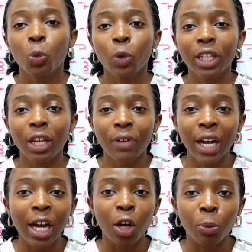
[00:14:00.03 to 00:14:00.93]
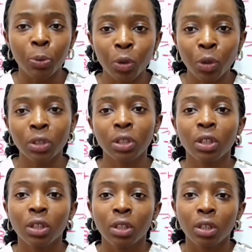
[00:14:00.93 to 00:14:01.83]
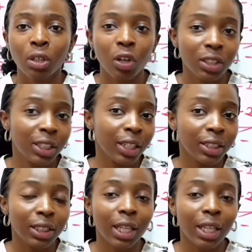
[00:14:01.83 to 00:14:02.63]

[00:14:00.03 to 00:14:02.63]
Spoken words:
whenever I upload content